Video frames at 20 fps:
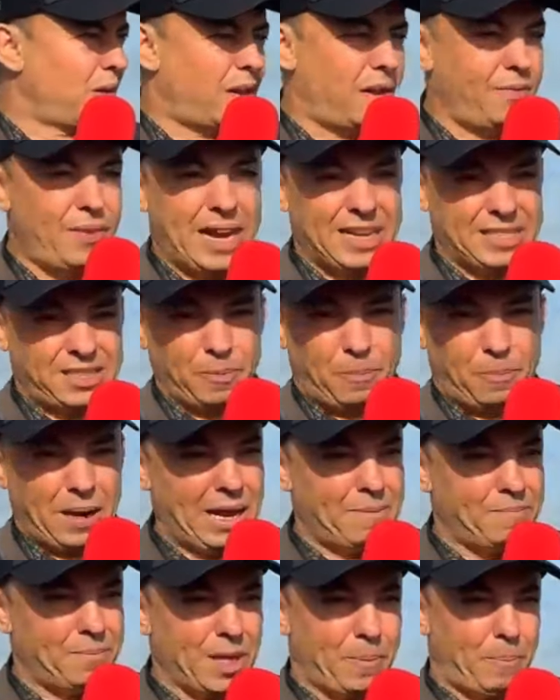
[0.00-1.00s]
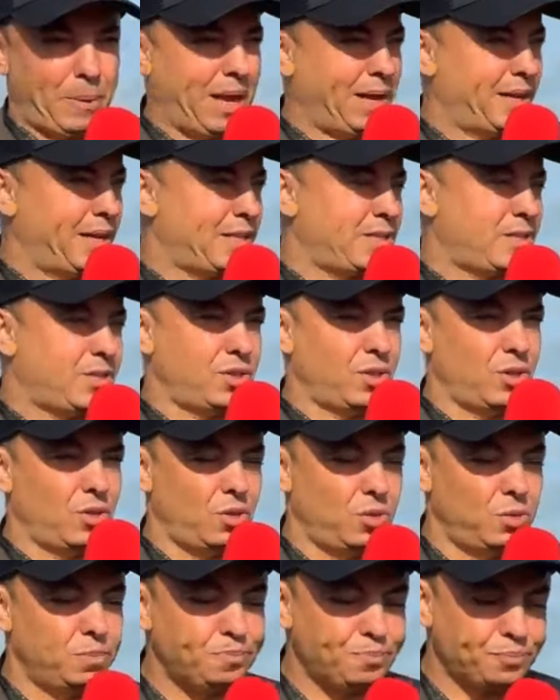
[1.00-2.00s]
And that is the plan. The plan is
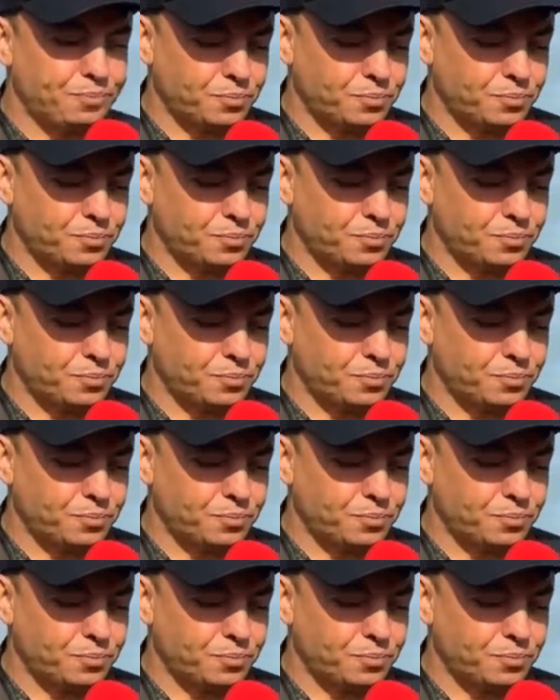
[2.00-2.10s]
to